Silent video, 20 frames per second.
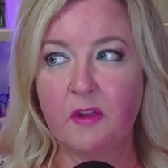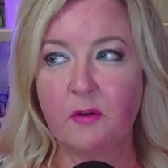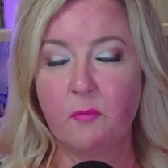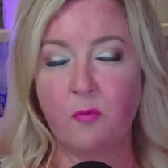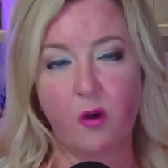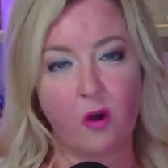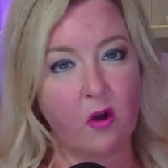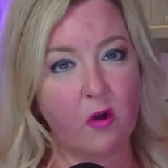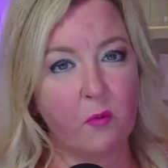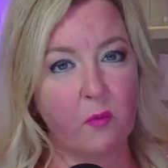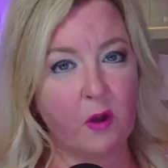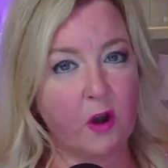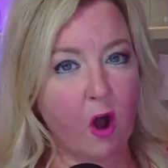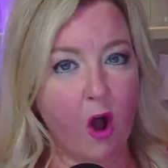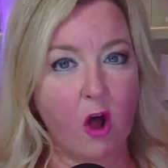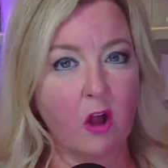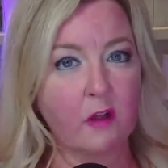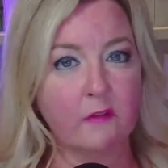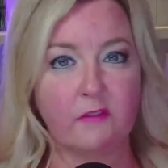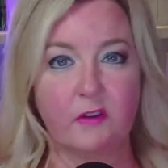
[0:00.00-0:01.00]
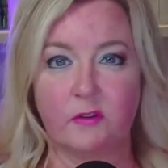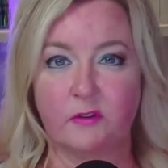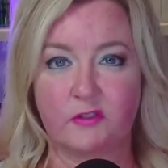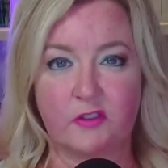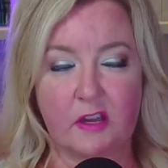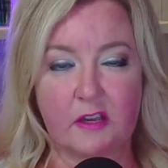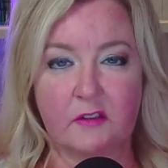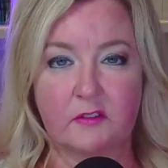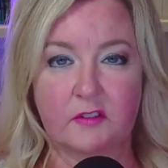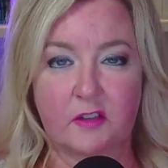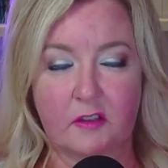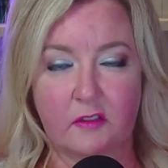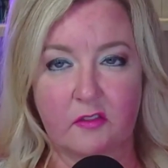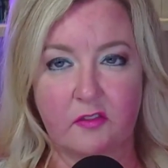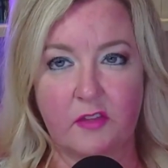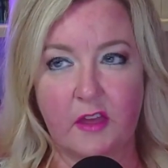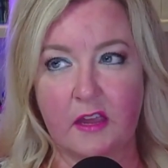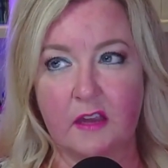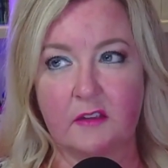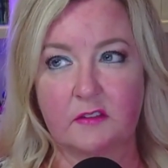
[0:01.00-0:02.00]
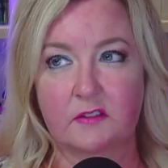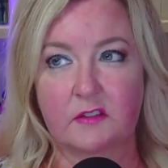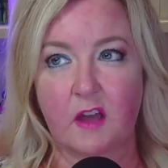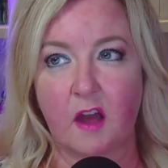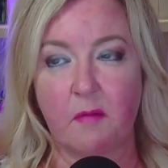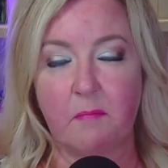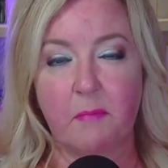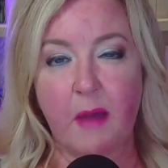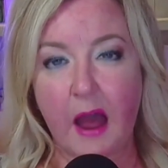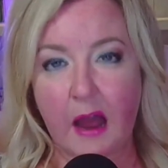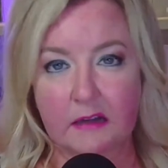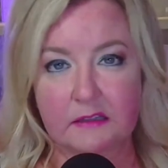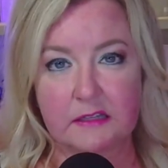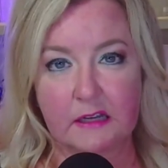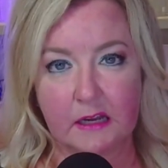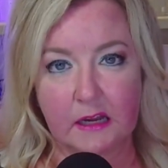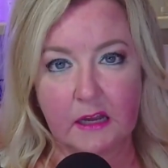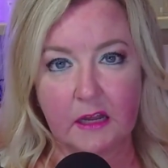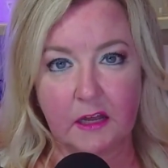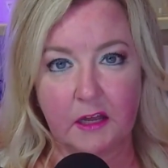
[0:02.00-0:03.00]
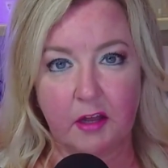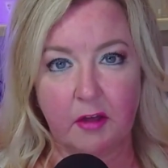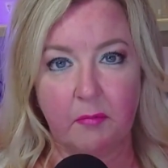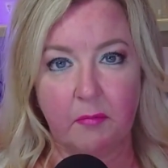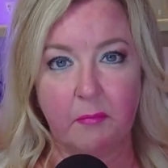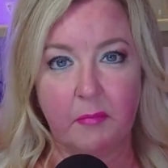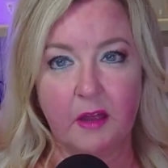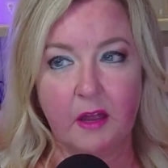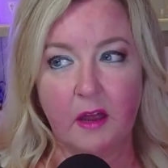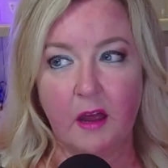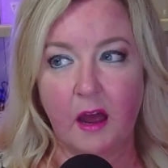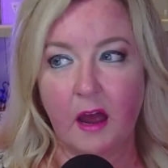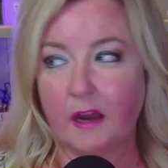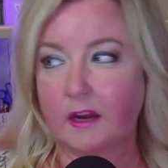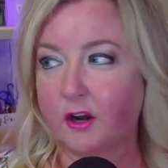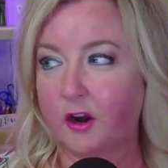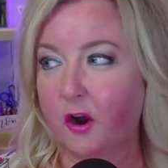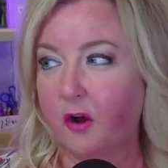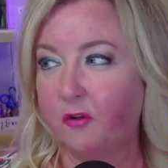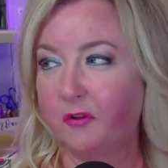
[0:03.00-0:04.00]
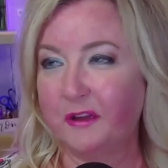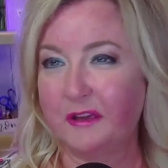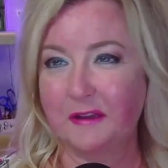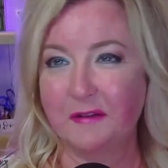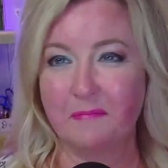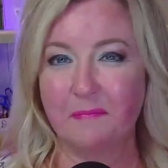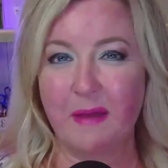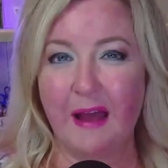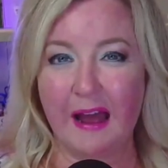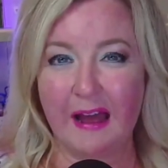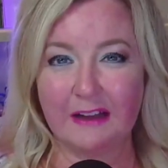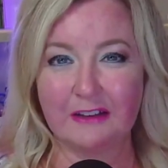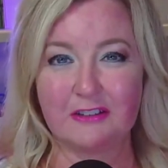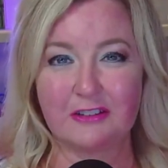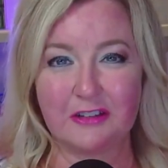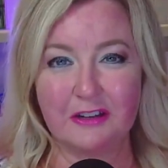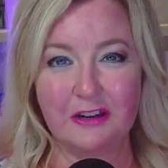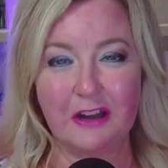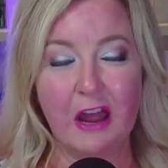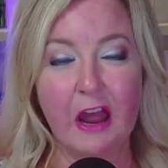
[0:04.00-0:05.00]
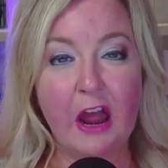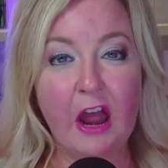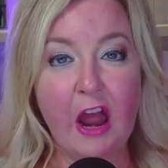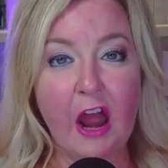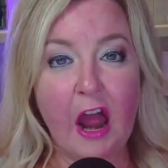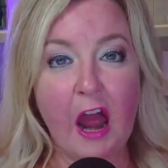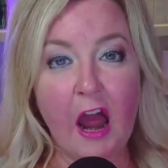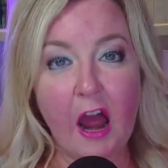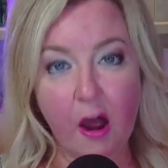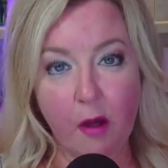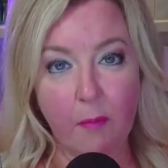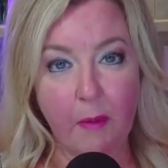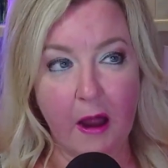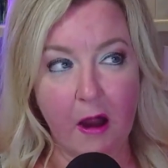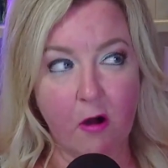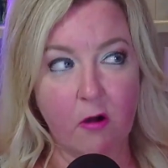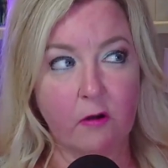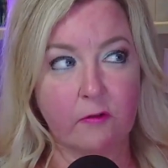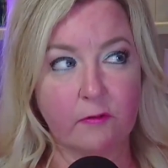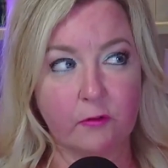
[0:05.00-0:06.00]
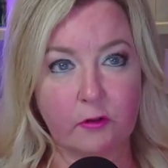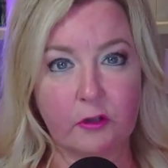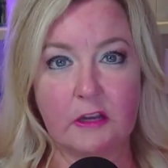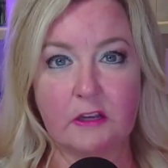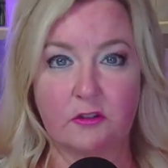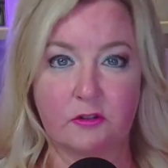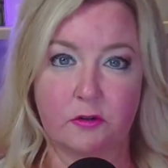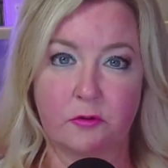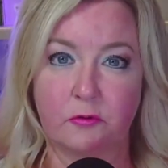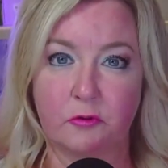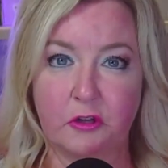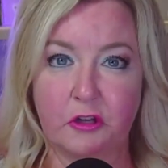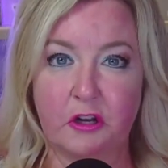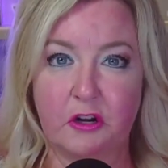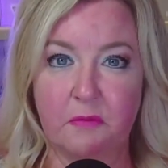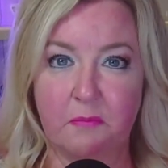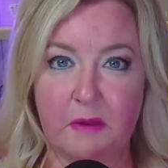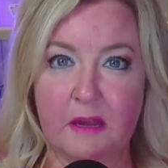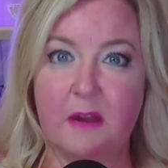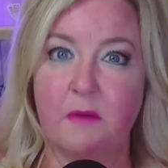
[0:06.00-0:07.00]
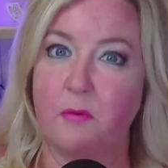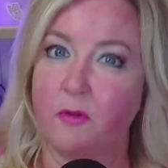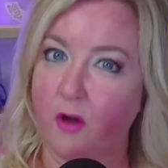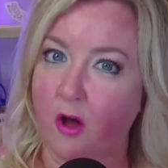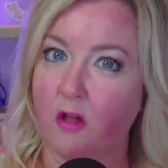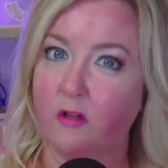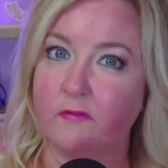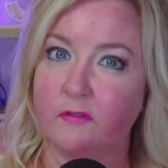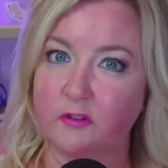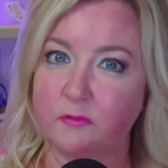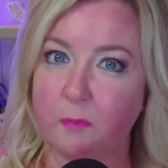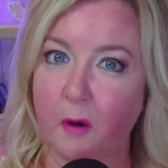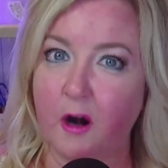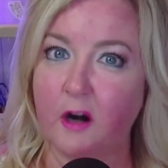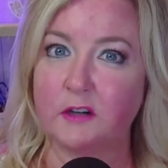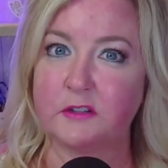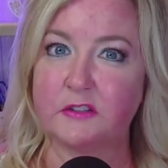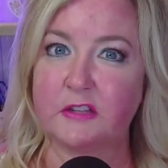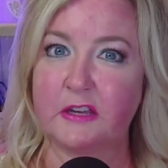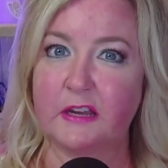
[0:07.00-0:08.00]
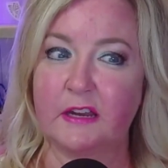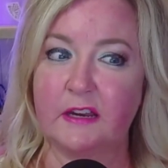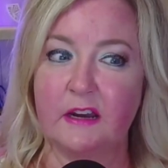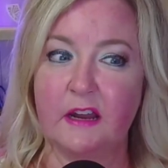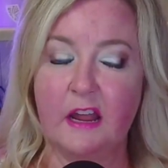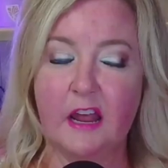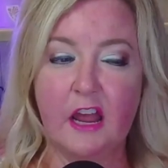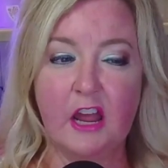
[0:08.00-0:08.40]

well, when all of those things come back to him, I can only imagine how powerful he's truly going to be with all of his parts in,